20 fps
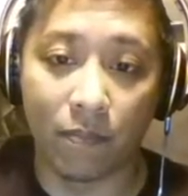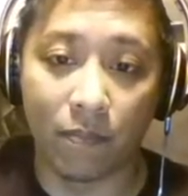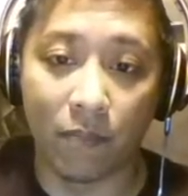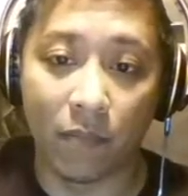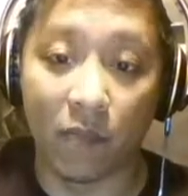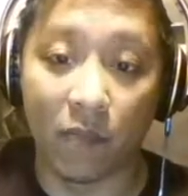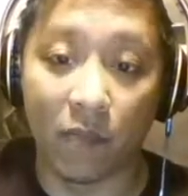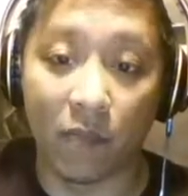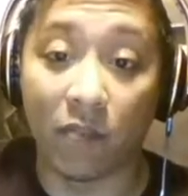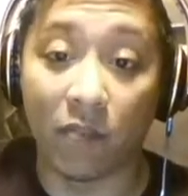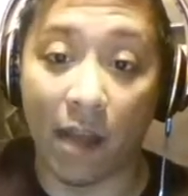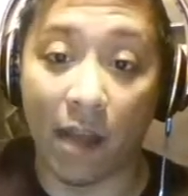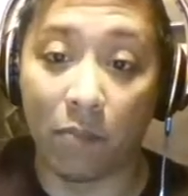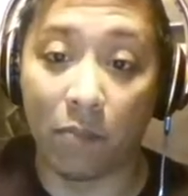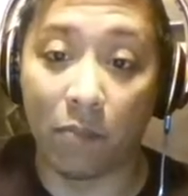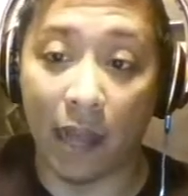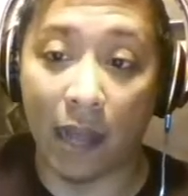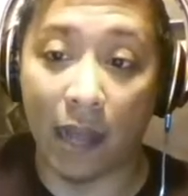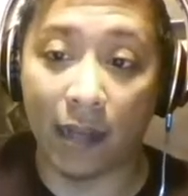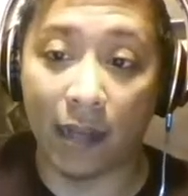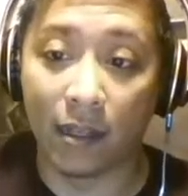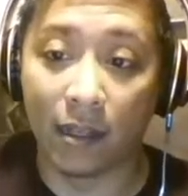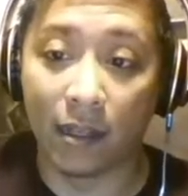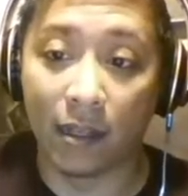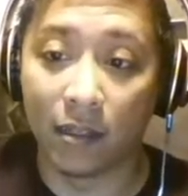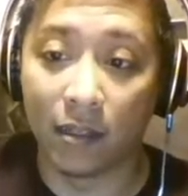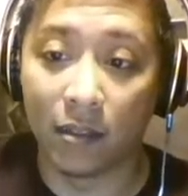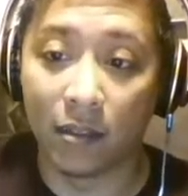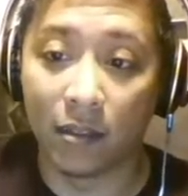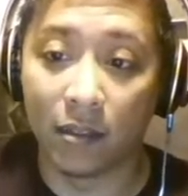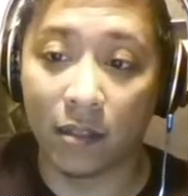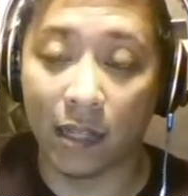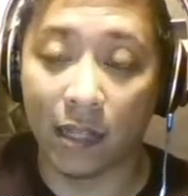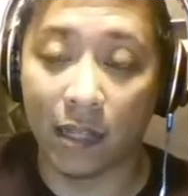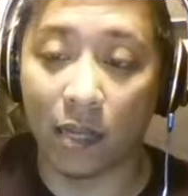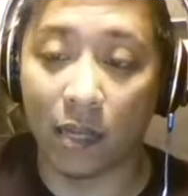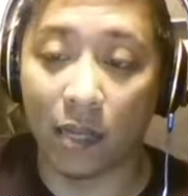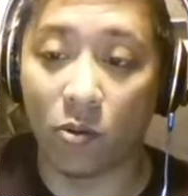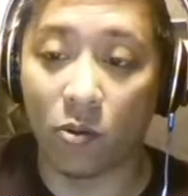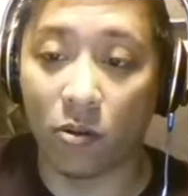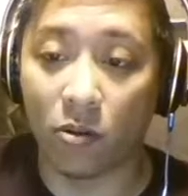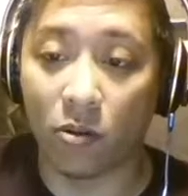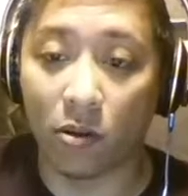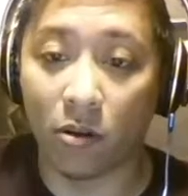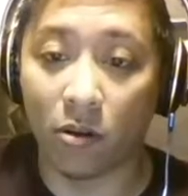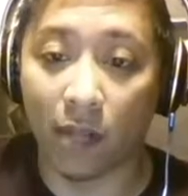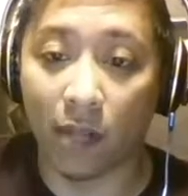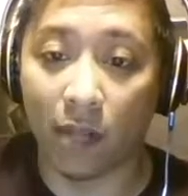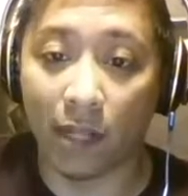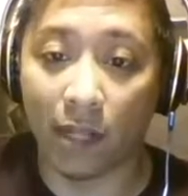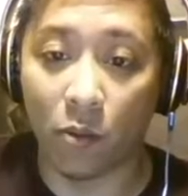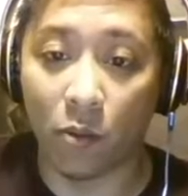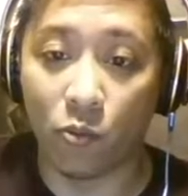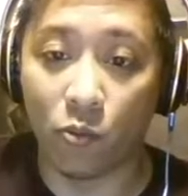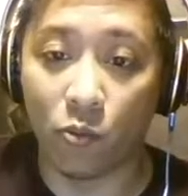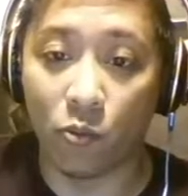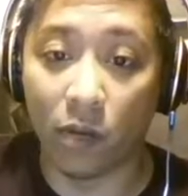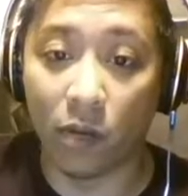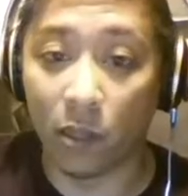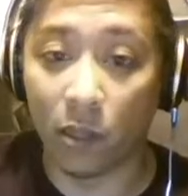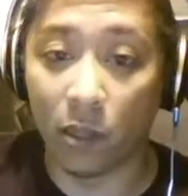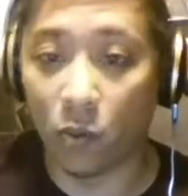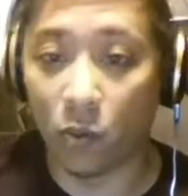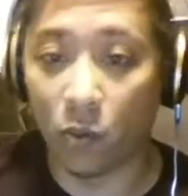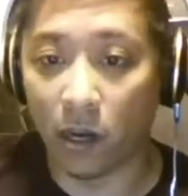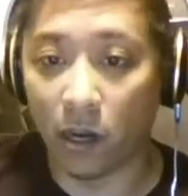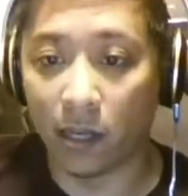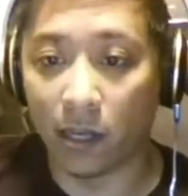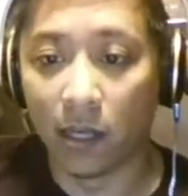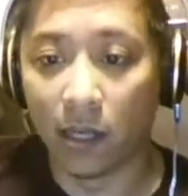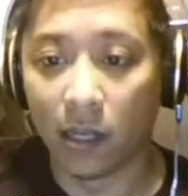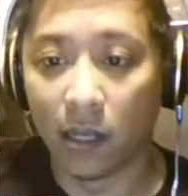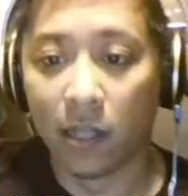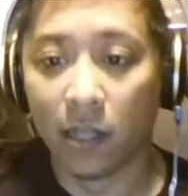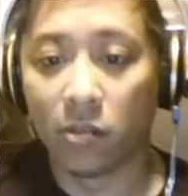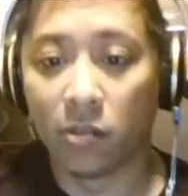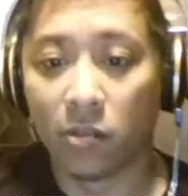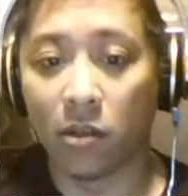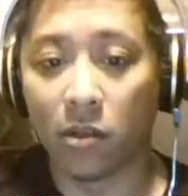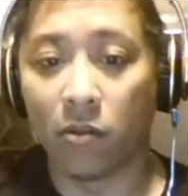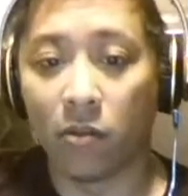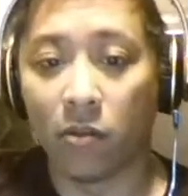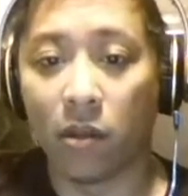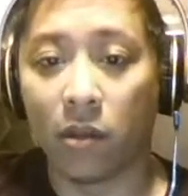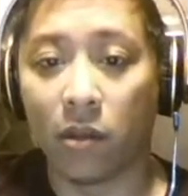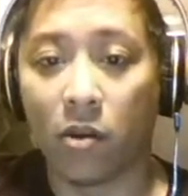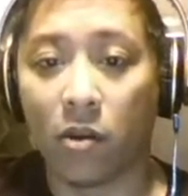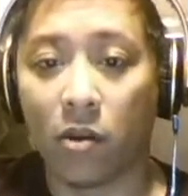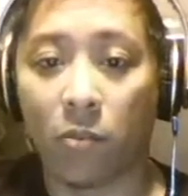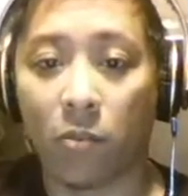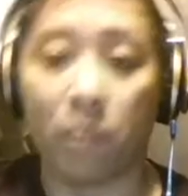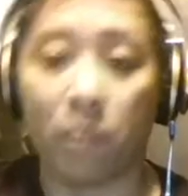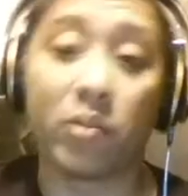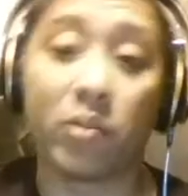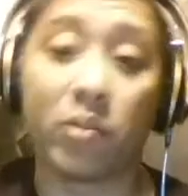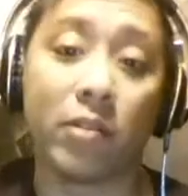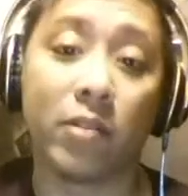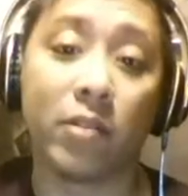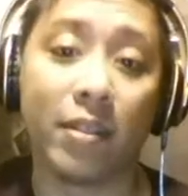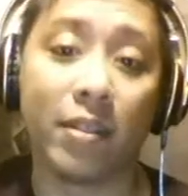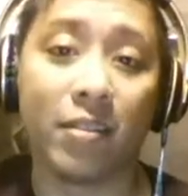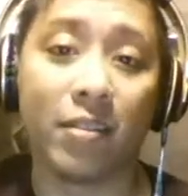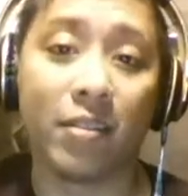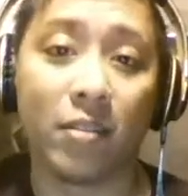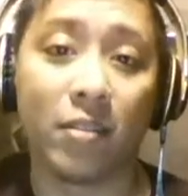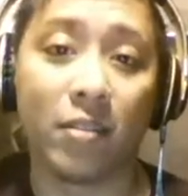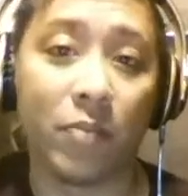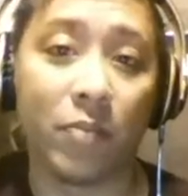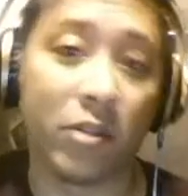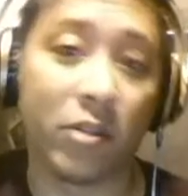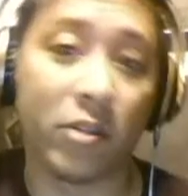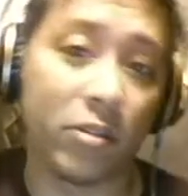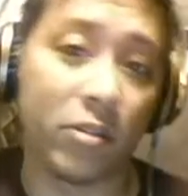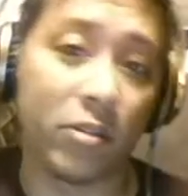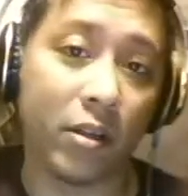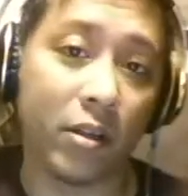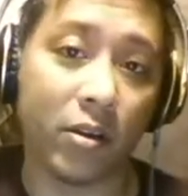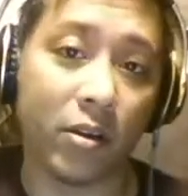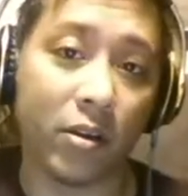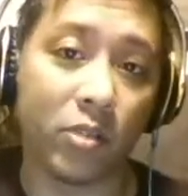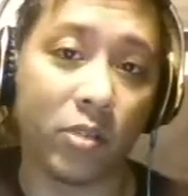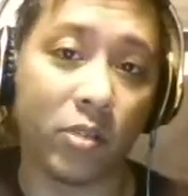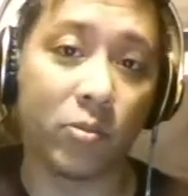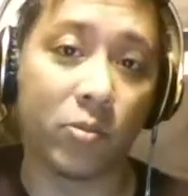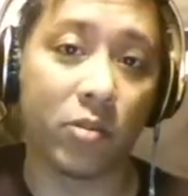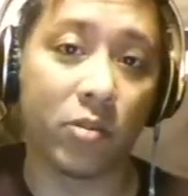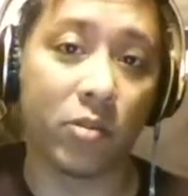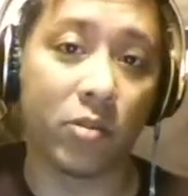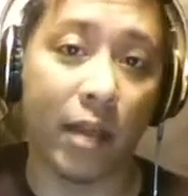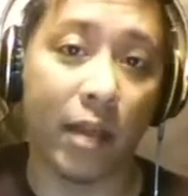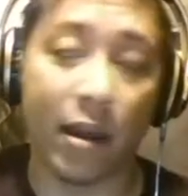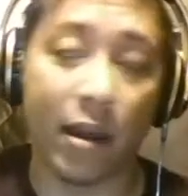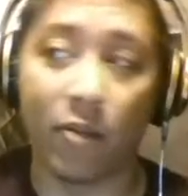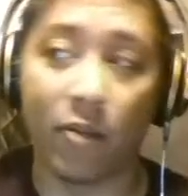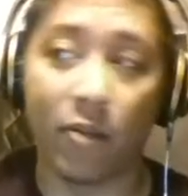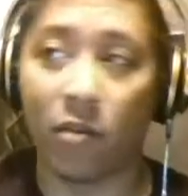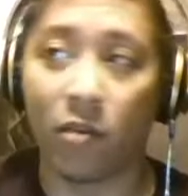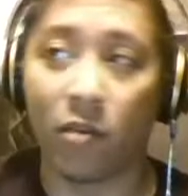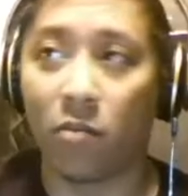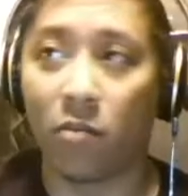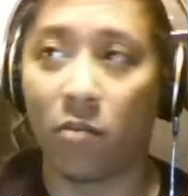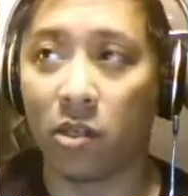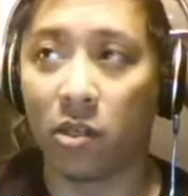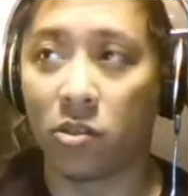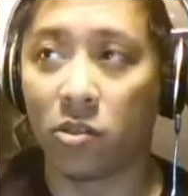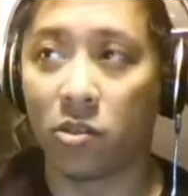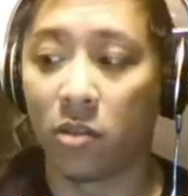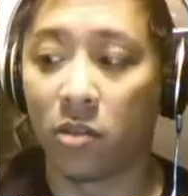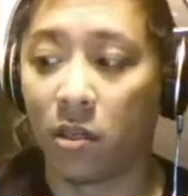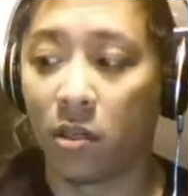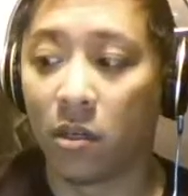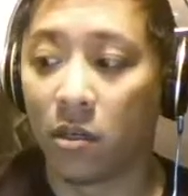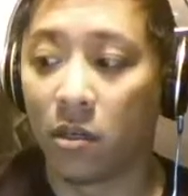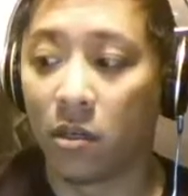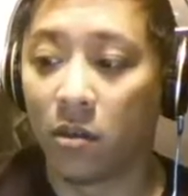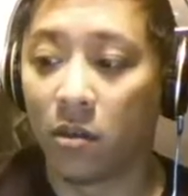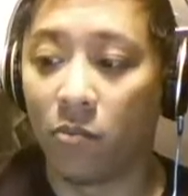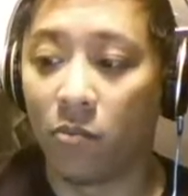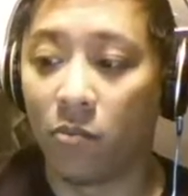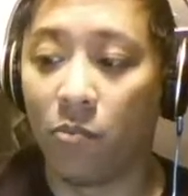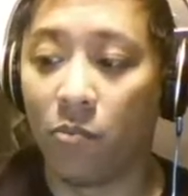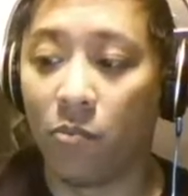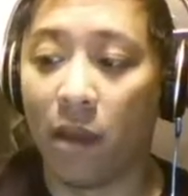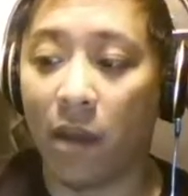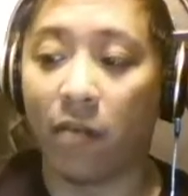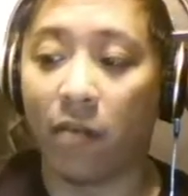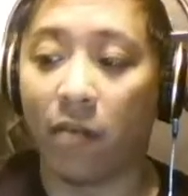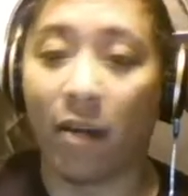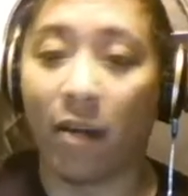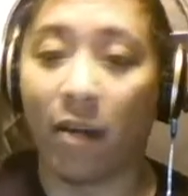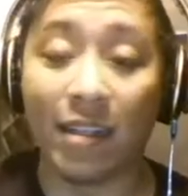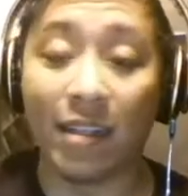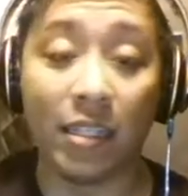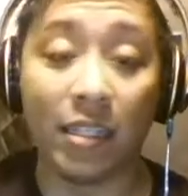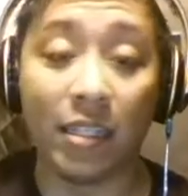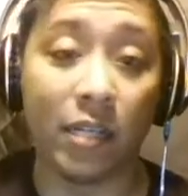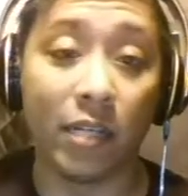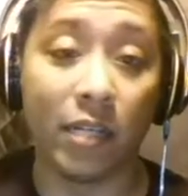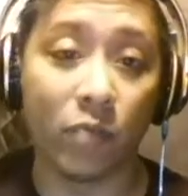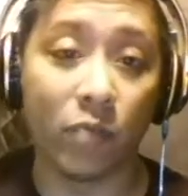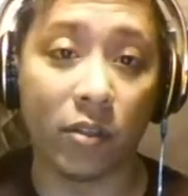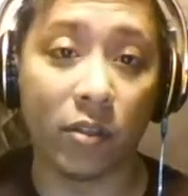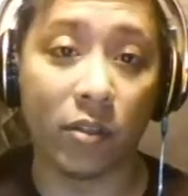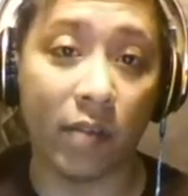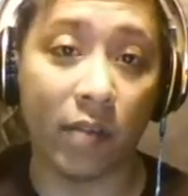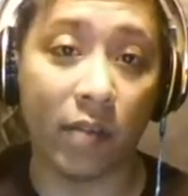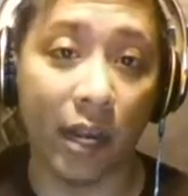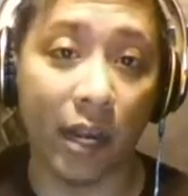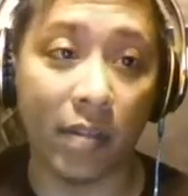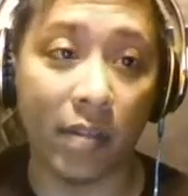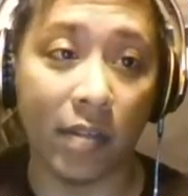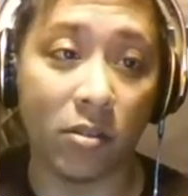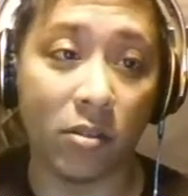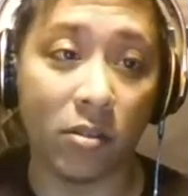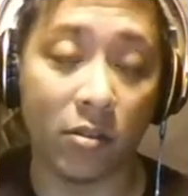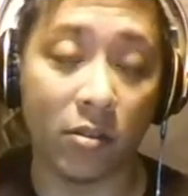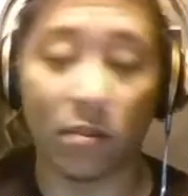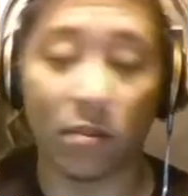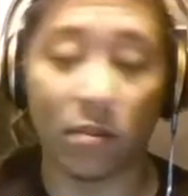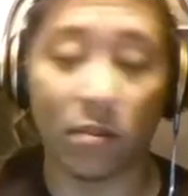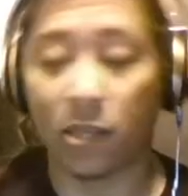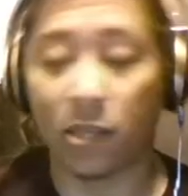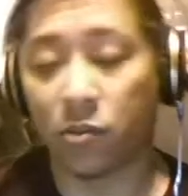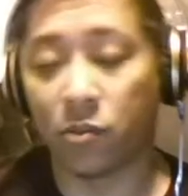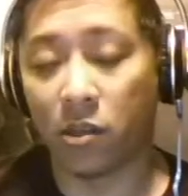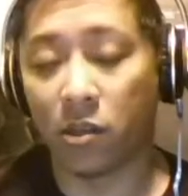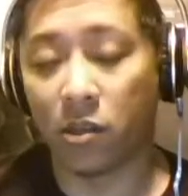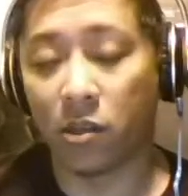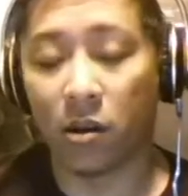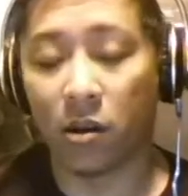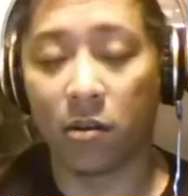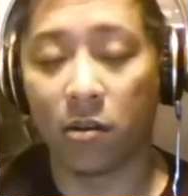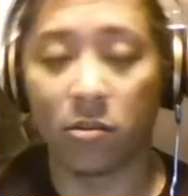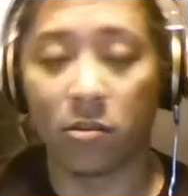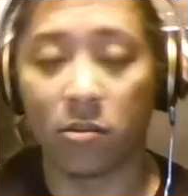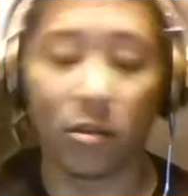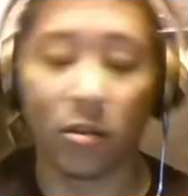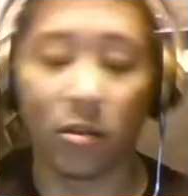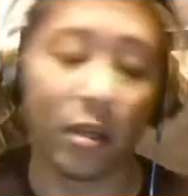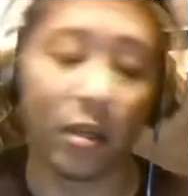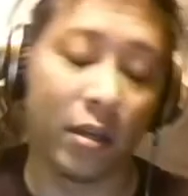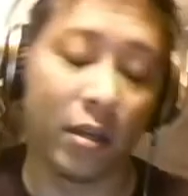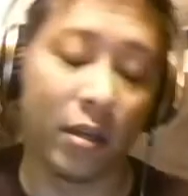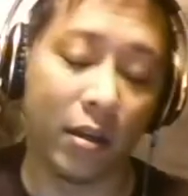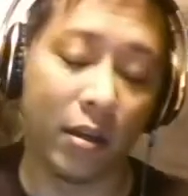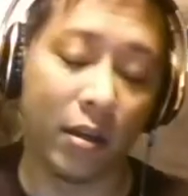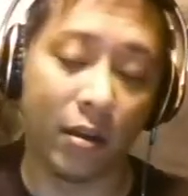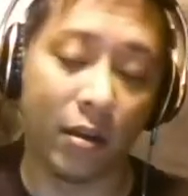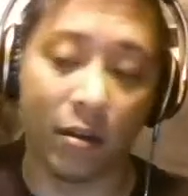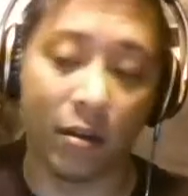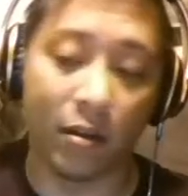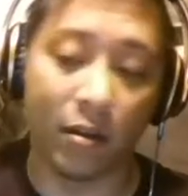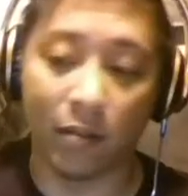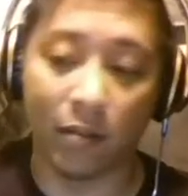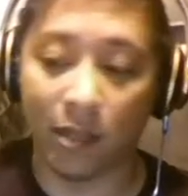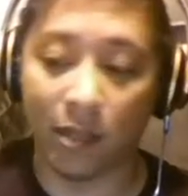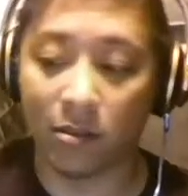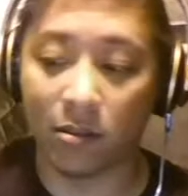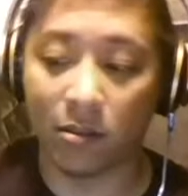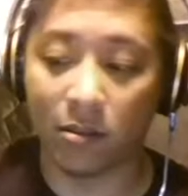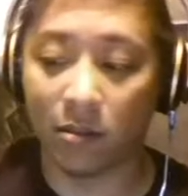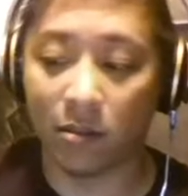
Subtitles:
flat black that they ordered or that they really wanted. So the whole purpose of this is to make sure that your customers have a much better idea of what they're getting, so there's less returns, less